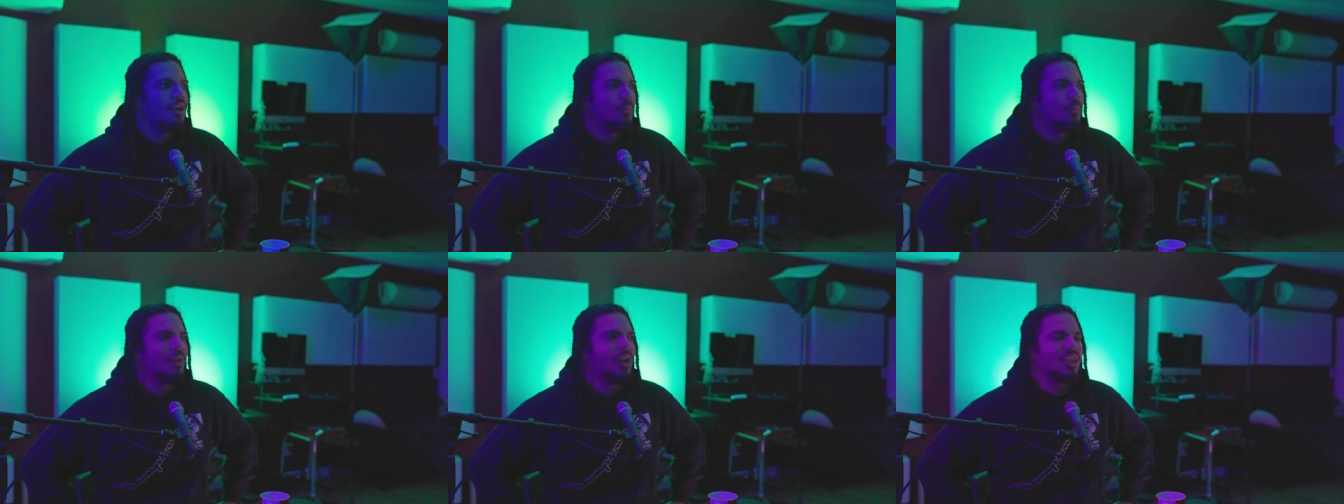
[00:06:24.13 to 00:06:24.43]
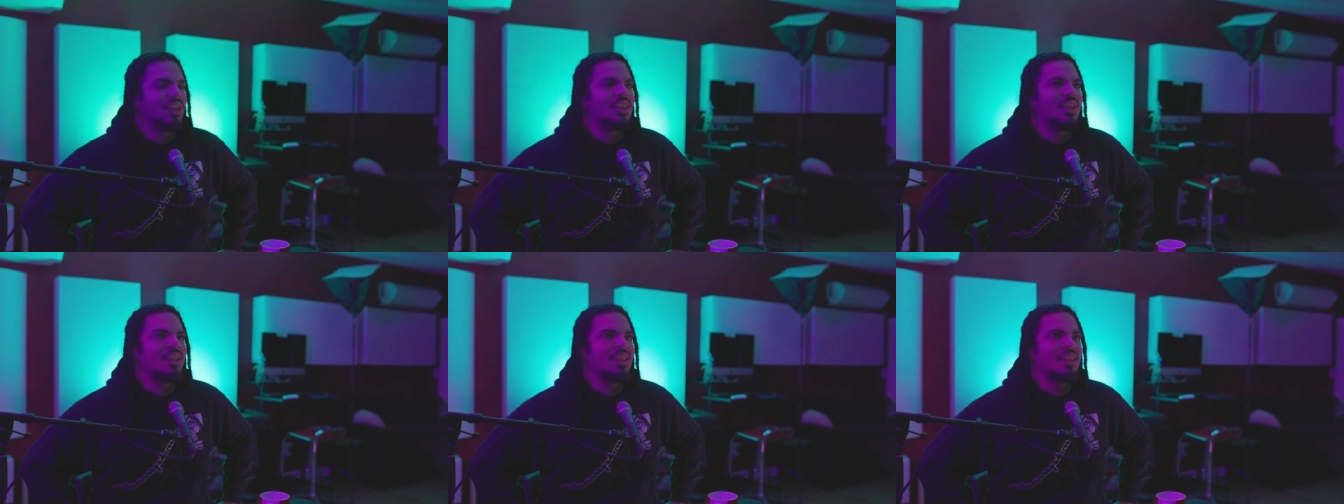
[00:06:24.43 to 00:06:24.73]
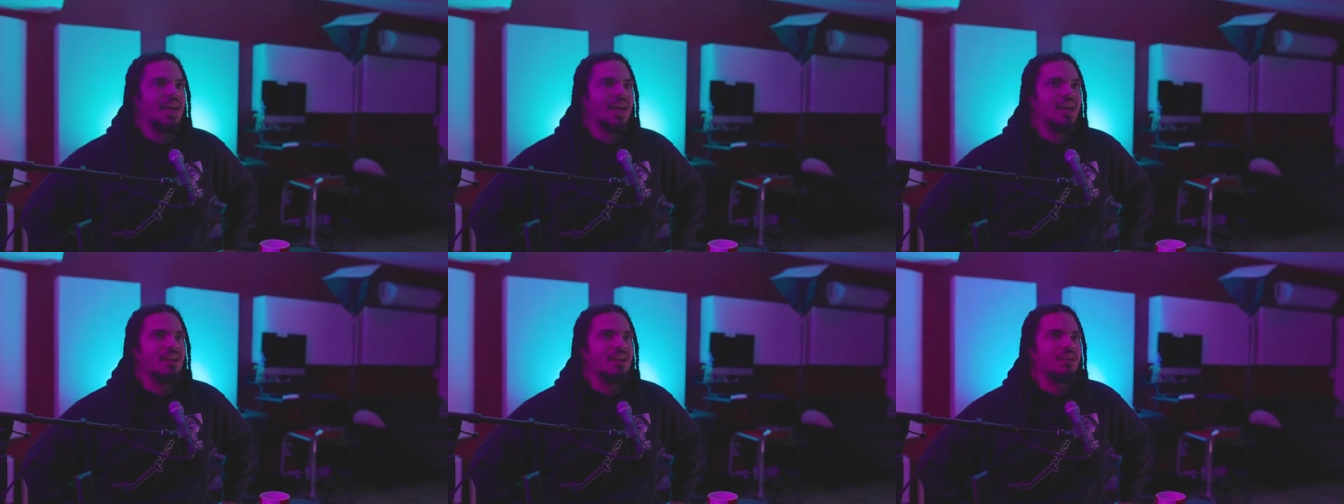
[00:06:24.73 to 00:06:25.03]
But I think
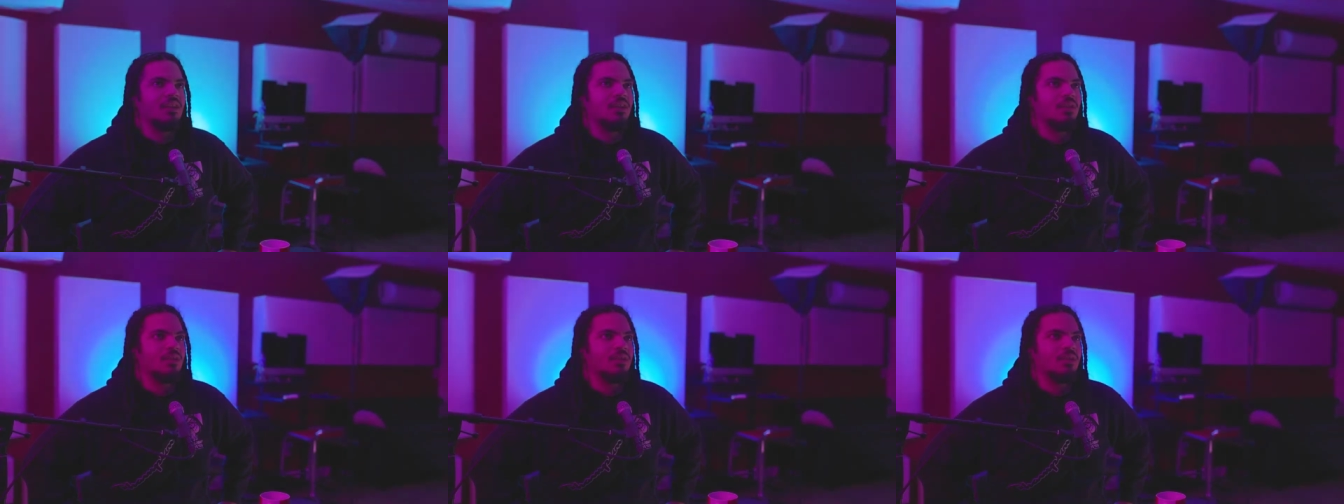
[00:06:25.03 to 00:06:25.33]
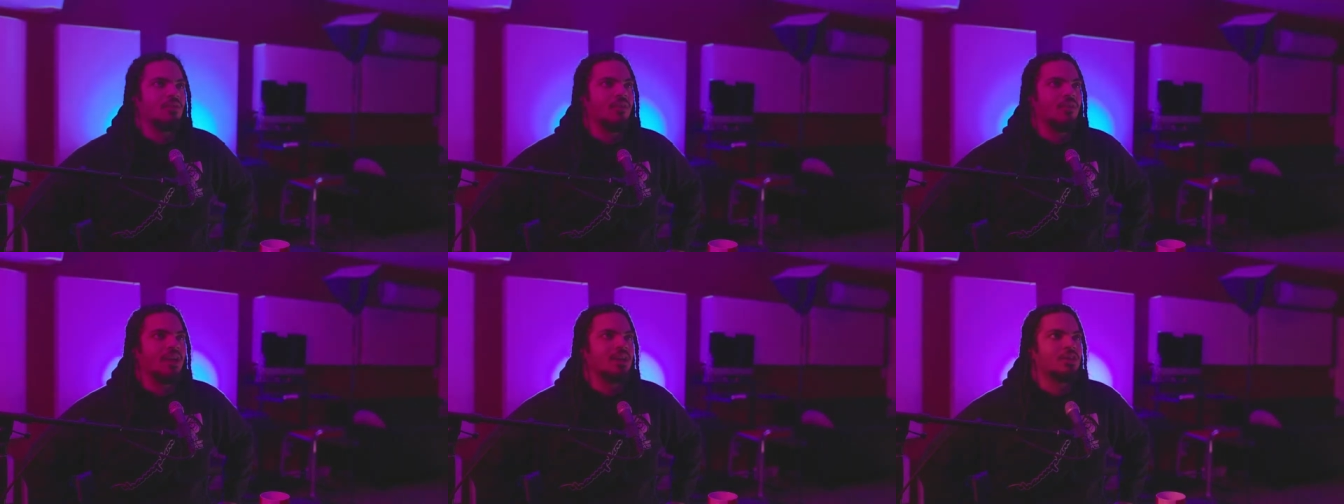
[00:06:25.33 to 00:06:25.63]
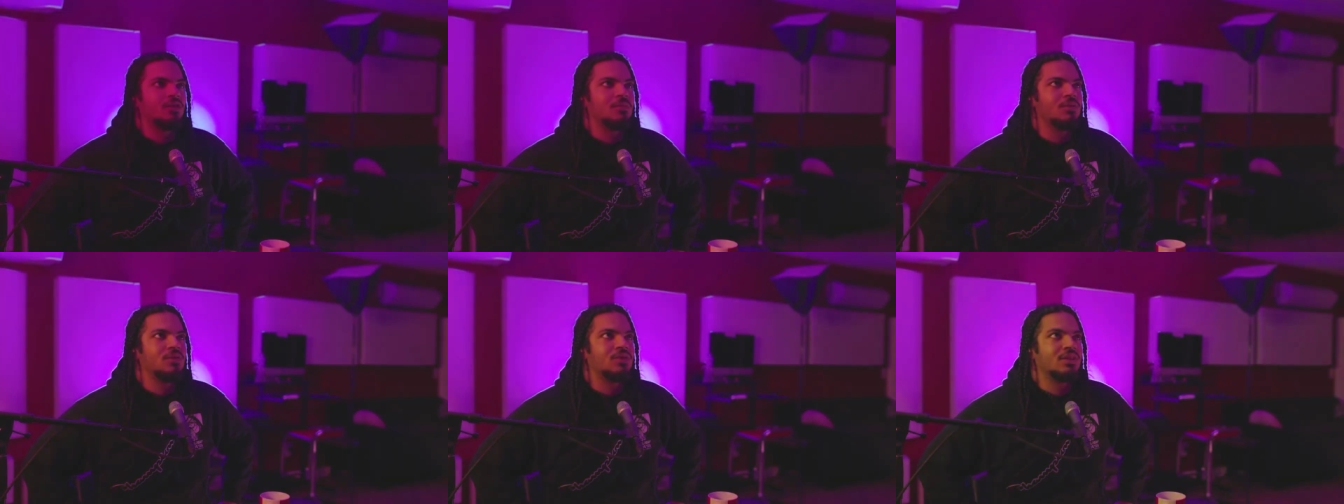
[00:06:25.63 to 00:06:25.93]
that you know the
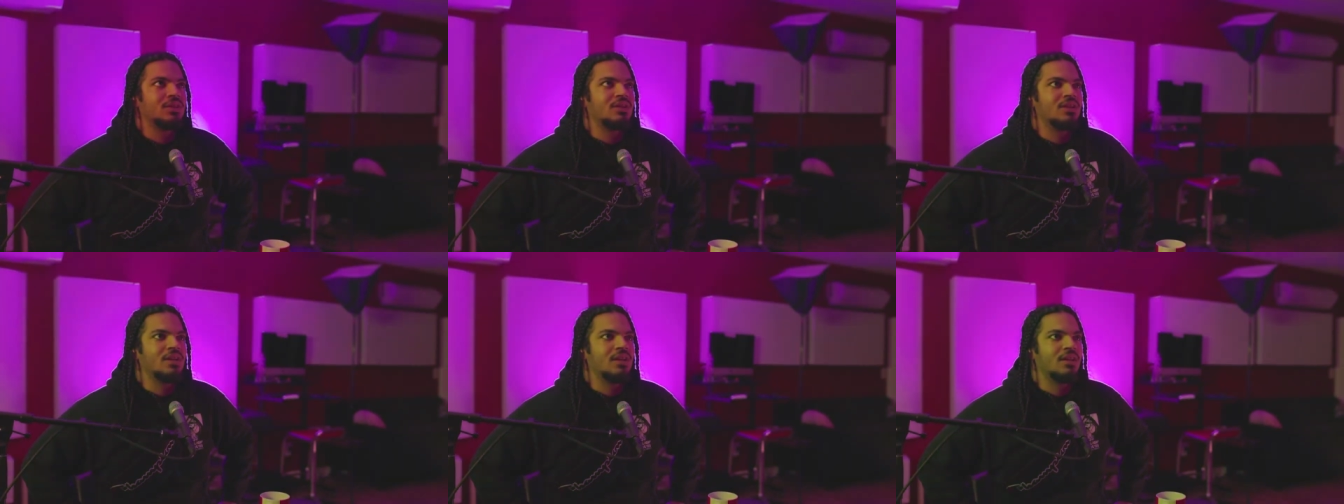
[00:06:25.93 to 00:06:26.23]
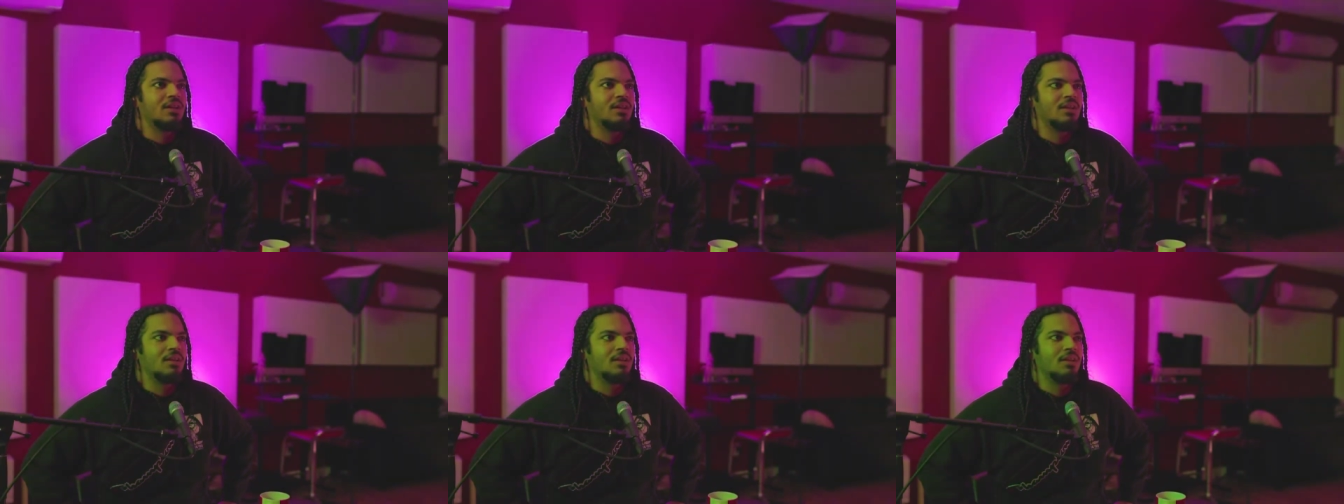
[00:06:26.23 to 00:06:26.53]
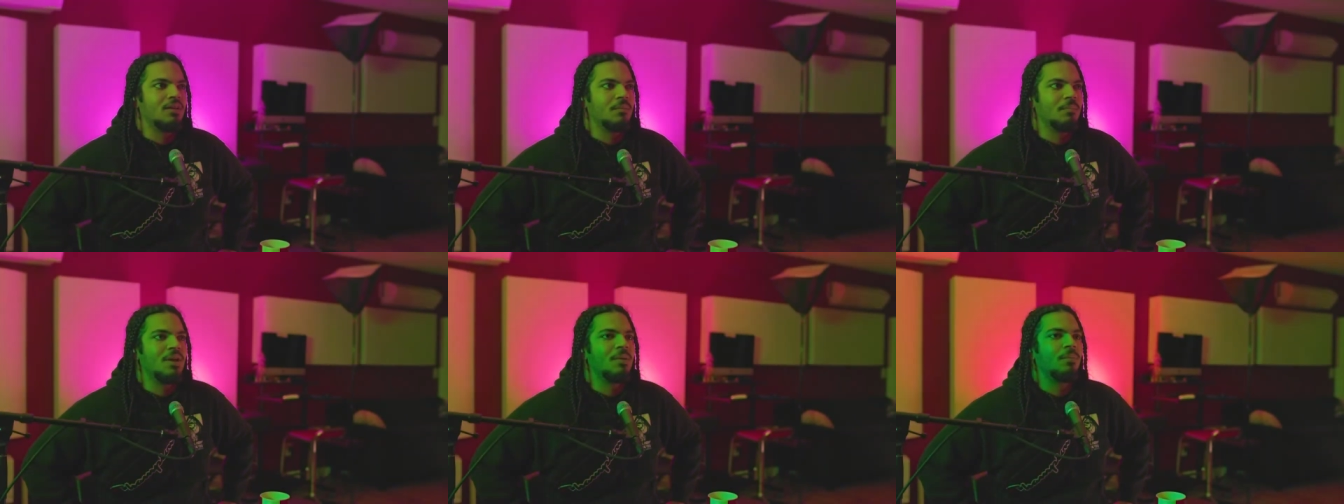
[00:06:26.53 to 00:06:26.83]
Vegas music scene,
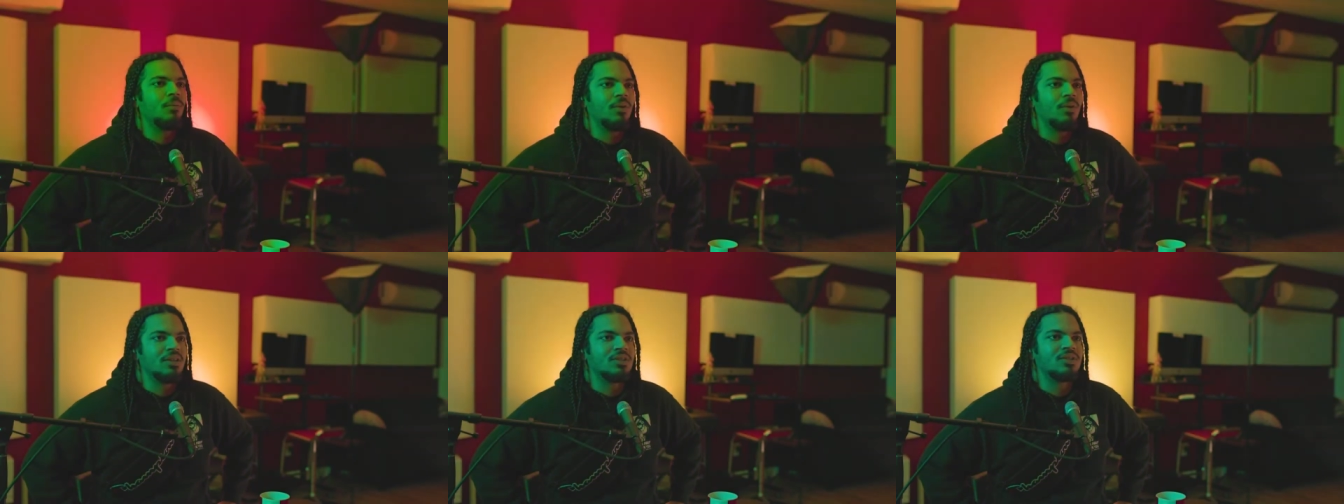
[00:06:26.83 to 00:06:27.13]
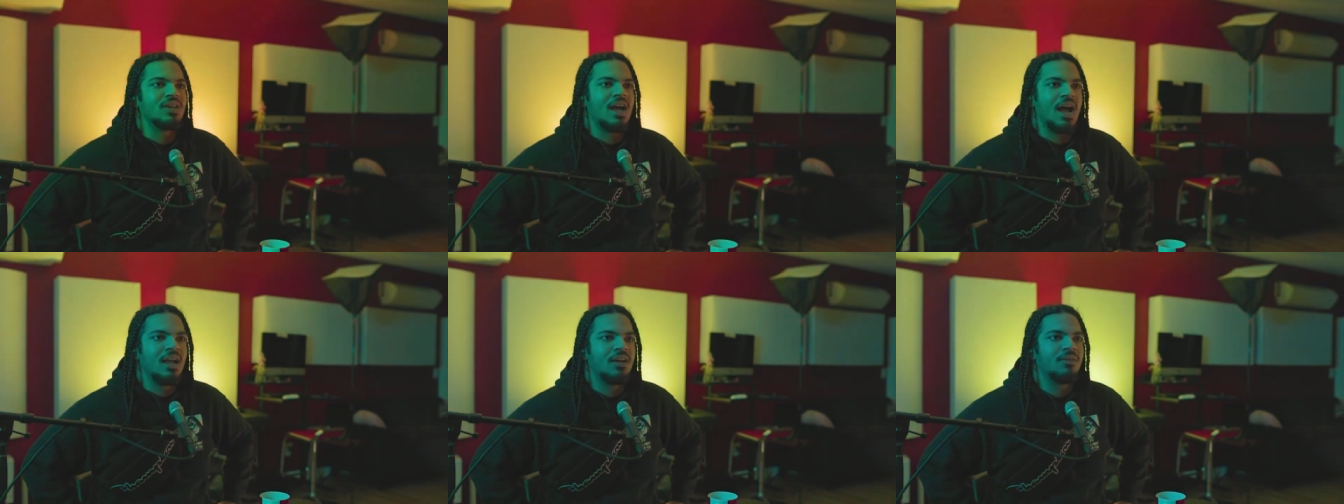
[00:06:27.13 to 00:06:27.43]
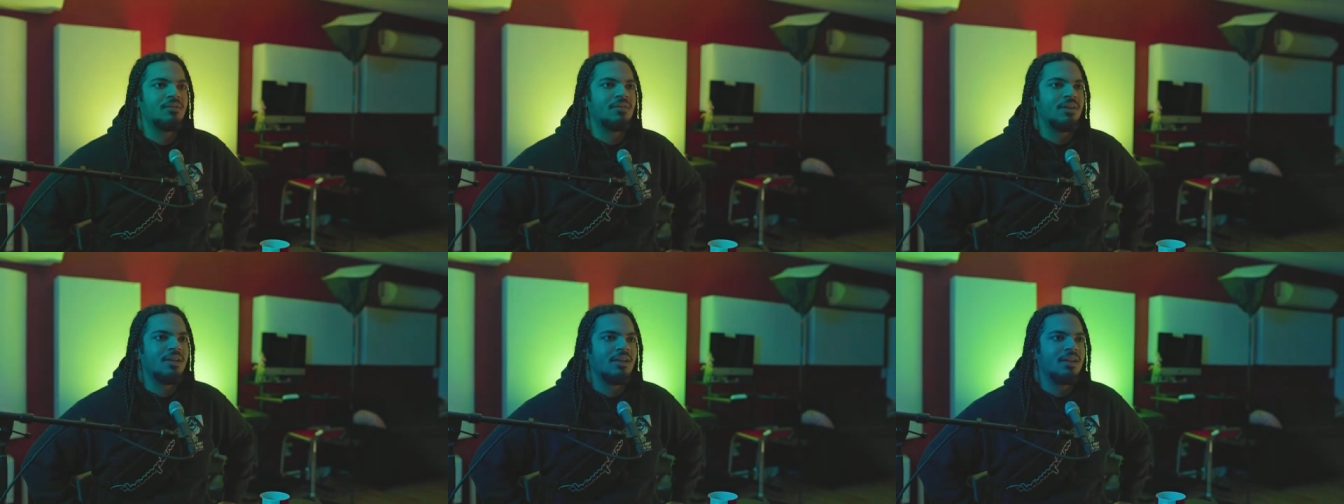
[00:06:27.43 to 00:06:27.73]
the people inside
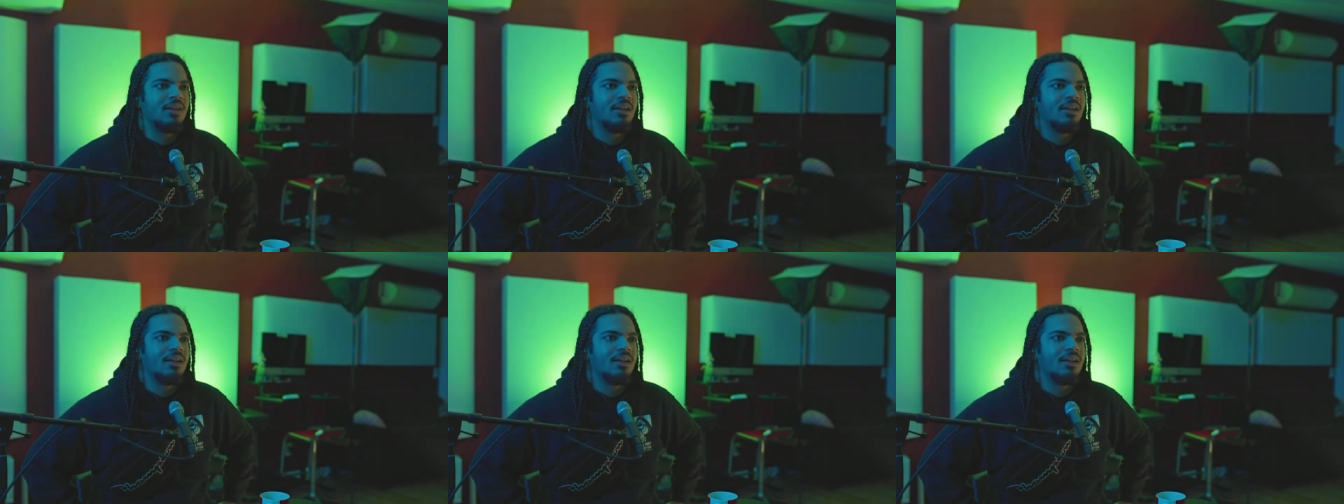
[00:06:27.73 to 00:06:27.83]
of it.